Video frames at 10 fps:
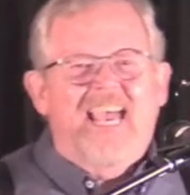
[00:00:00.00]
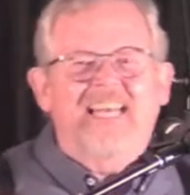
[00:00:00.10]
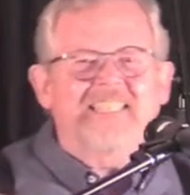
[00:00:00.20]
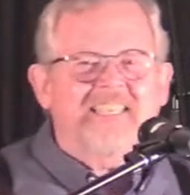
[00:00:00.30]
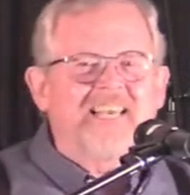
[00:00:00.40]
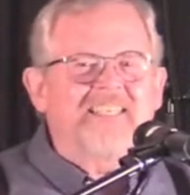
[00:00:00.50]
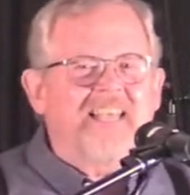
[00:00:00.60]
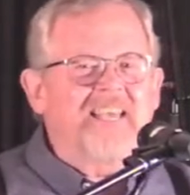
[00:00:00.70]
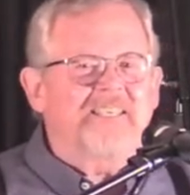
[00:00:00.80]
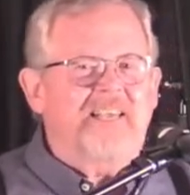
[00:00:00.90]
and he says,
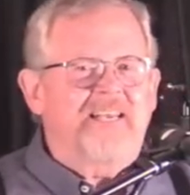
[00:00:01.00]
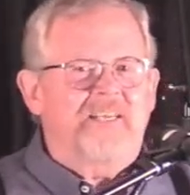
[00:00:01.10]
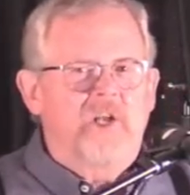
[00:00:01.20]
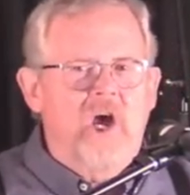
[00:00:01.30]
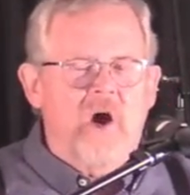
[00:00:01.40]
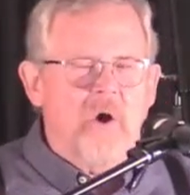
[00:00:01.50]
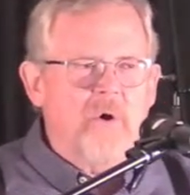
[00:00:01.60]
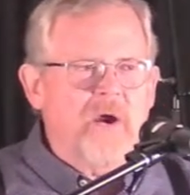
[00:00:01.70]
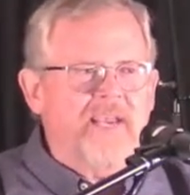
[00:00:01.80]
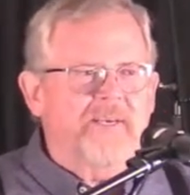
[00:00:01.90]
I said
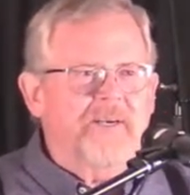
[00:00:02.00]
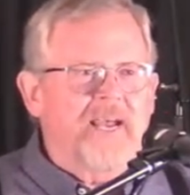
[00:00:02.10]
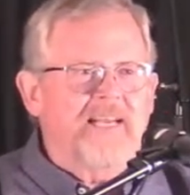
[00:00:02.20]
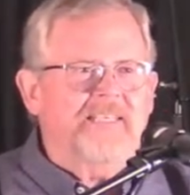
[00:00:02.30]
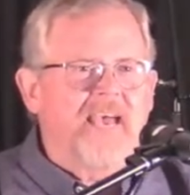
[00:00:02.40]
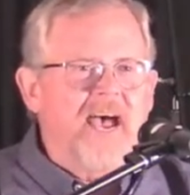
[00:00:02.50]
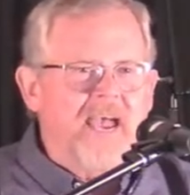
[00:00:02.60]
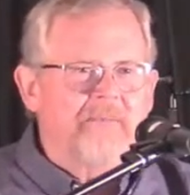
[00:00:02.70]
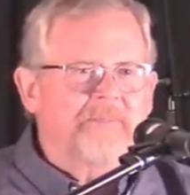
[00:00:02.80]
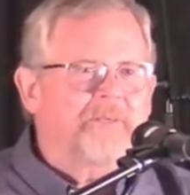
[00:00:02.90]
no eight or nine
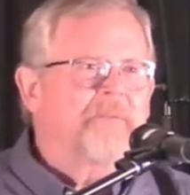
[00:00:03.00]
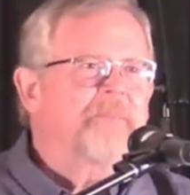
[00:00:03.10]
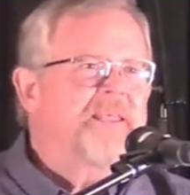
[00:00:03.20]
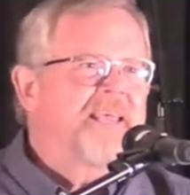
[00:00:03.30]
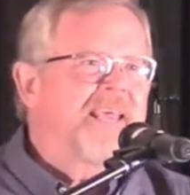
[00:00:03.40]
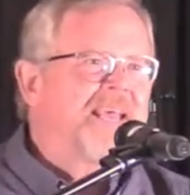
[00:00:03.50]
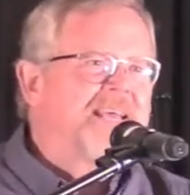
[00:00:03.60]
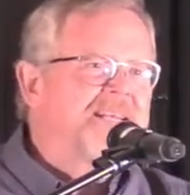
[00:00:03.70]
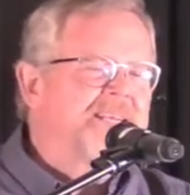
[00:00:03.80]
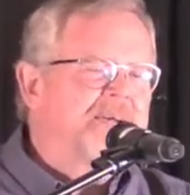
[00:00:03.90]
times.
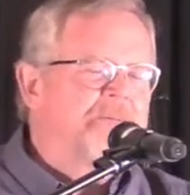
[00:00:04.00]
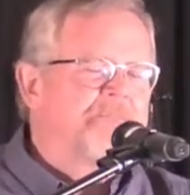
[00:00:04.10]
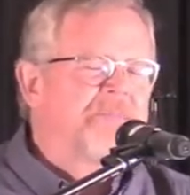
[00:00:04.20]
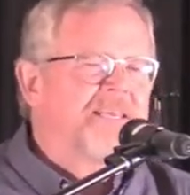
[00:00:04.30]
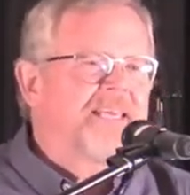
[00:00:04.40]
And um,